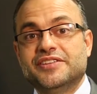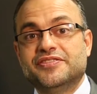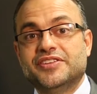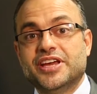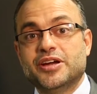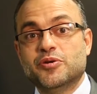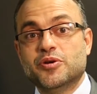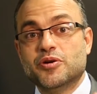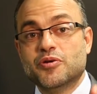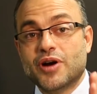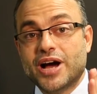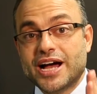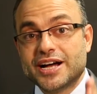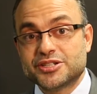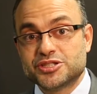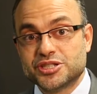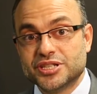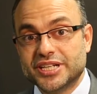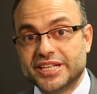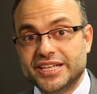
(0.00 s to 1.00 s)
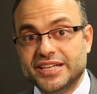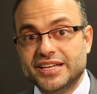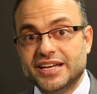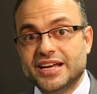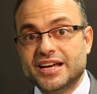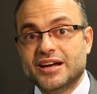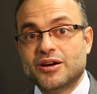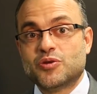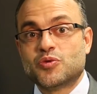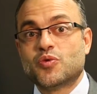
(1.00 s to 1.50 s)
they will actually
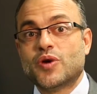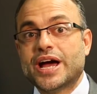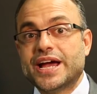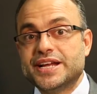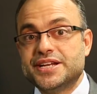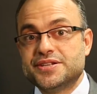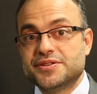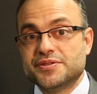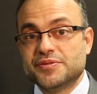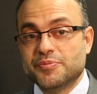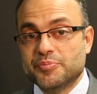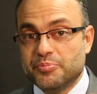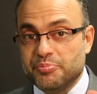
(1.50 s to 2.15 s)
write